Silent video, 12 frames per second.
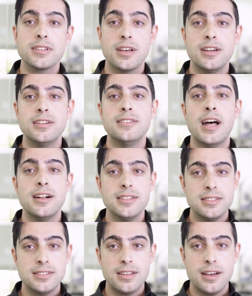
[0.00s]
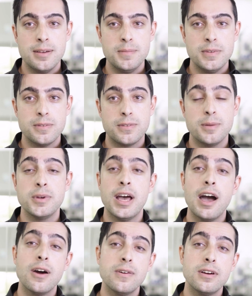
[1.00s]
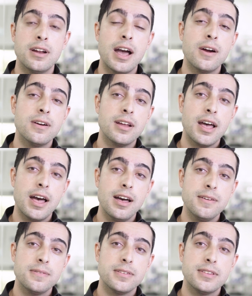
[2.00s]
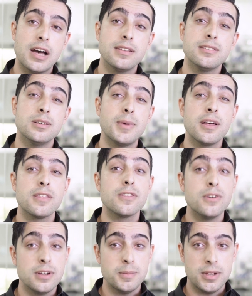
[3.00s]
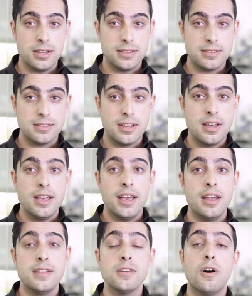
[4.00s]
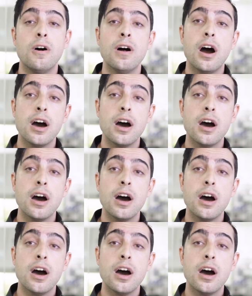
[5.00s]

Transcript: us cut analysis time from an hour and an hour and a half down to about 30 minutes, and it's all